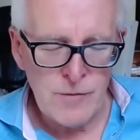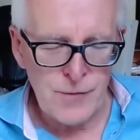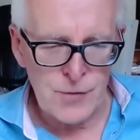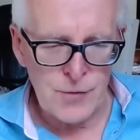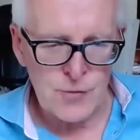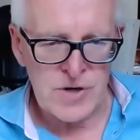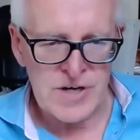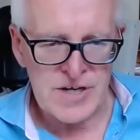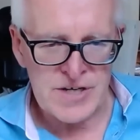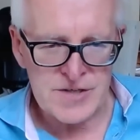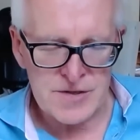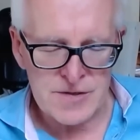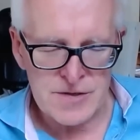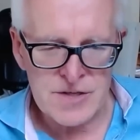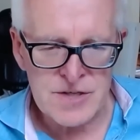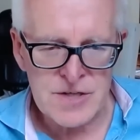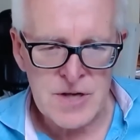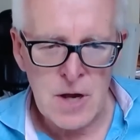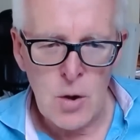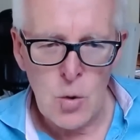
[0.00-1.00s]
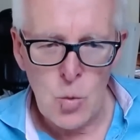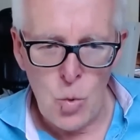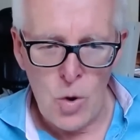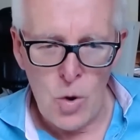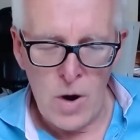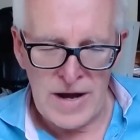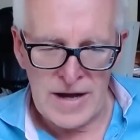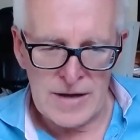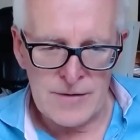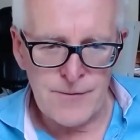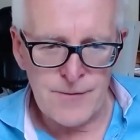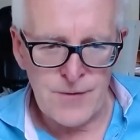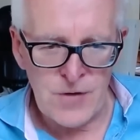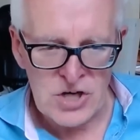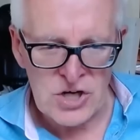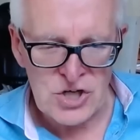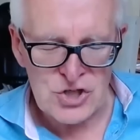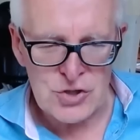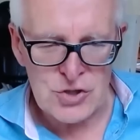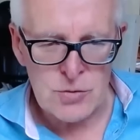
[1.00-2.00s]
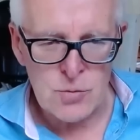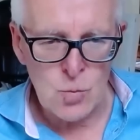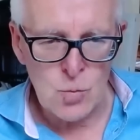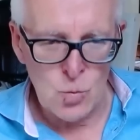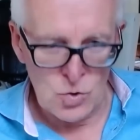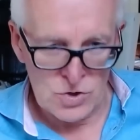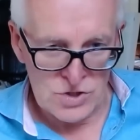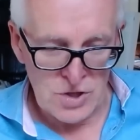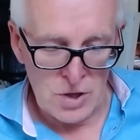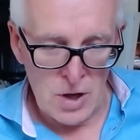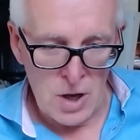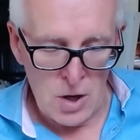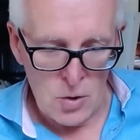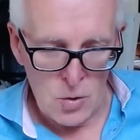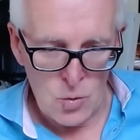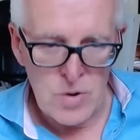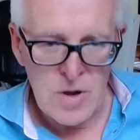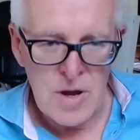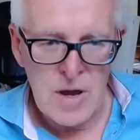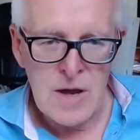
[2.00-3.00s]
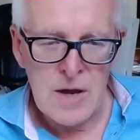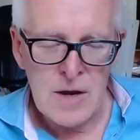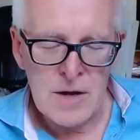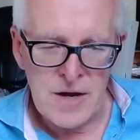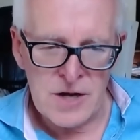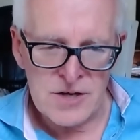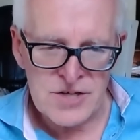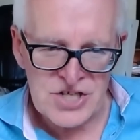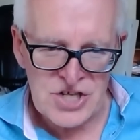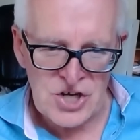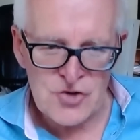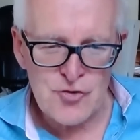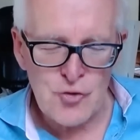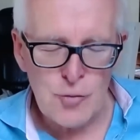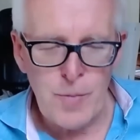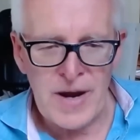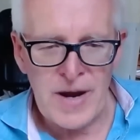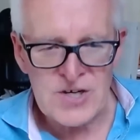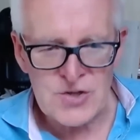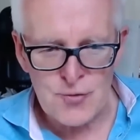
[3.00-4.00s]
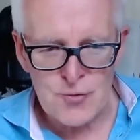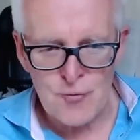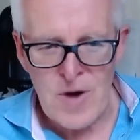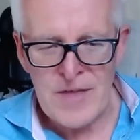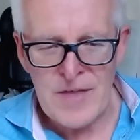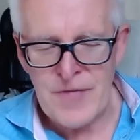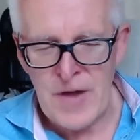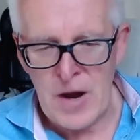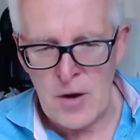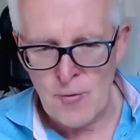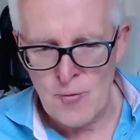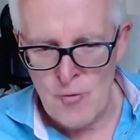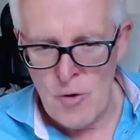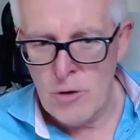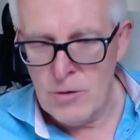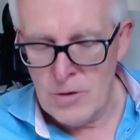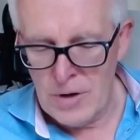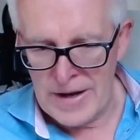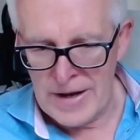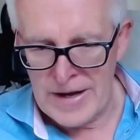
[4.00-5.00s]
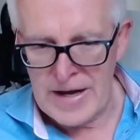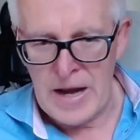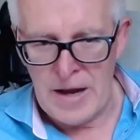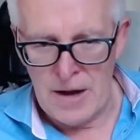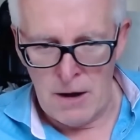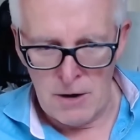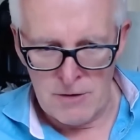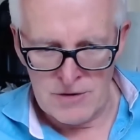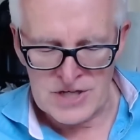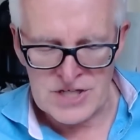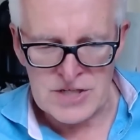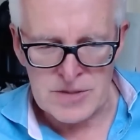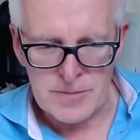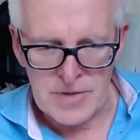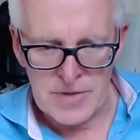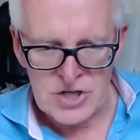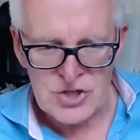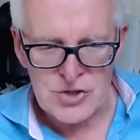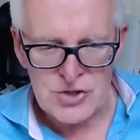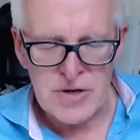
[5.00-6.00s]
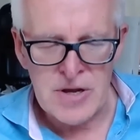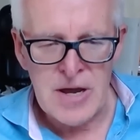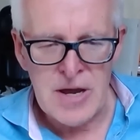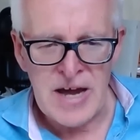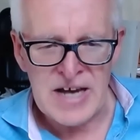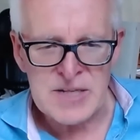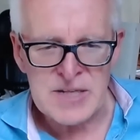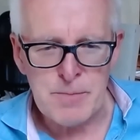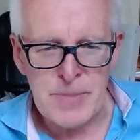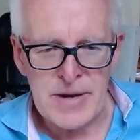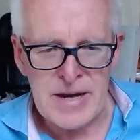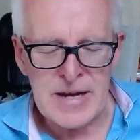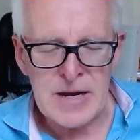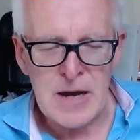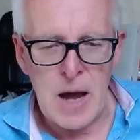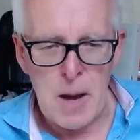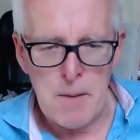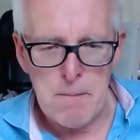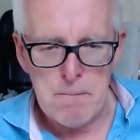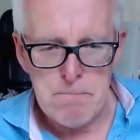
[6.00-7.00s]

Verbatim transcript: of the reasons why inflation was low. Now, central banks read that wrongly, in our estimation, as being a